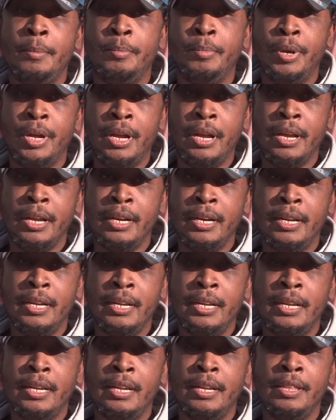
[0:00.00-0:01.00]
But
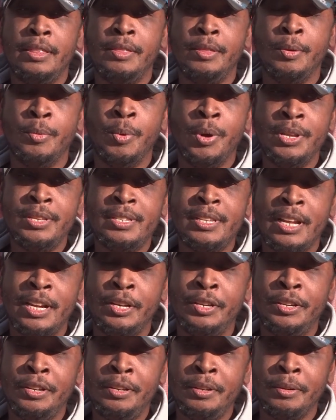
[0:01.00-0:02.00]
the ones
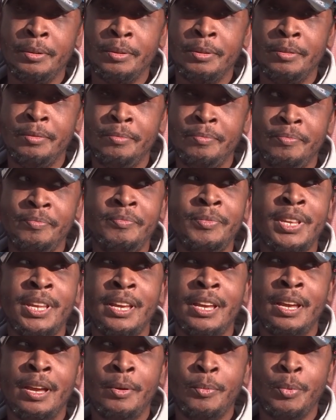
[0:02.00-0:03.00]
that do,
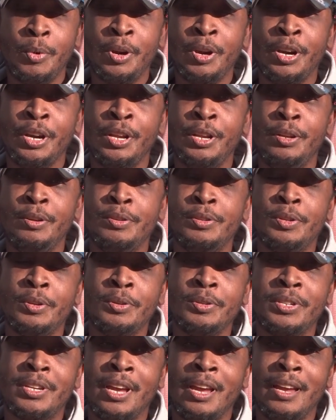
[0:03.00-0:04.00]
we're going to use
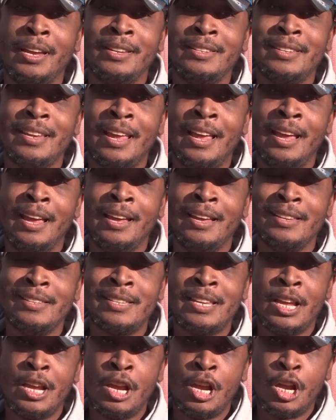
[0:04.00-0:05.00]
those guys
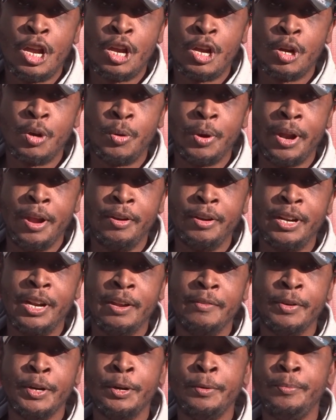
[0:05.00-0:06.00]
as ground
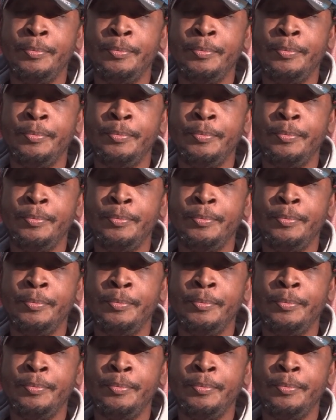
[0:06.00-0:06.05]
cover.